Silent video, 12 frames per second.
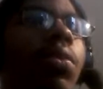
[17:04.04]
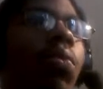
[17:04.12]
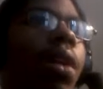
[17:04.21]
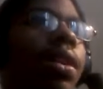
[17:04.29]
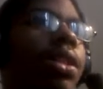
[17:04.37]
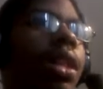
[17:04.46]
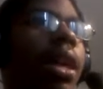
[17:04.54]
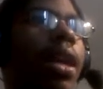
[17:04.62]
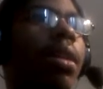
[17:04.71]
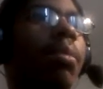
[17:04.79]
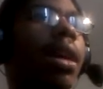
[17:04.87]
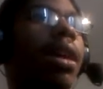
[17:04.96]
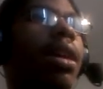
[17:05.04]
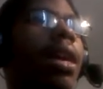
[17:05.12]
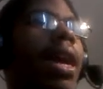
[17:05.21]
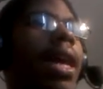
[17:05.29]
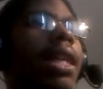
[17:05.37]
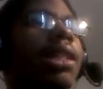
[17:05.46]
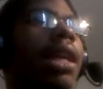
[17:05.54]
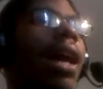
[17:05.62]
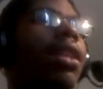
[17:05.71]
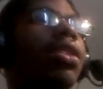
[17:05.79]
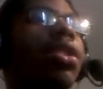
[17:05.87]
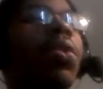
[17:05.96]
watching anime, and it's kind
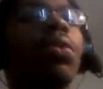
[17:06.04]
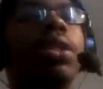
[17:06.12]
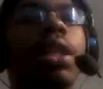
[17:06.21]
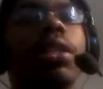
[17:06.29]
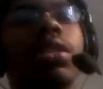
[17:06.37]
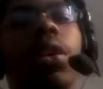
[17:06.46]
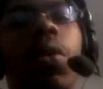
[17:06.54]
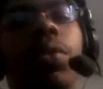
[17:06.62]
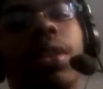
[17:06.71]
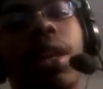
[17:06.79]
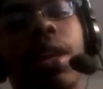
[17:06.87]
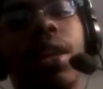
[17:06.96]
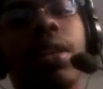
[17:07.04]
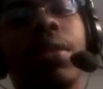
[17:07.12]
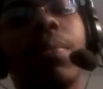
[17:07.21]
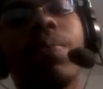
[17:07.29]
of new to this whole thing,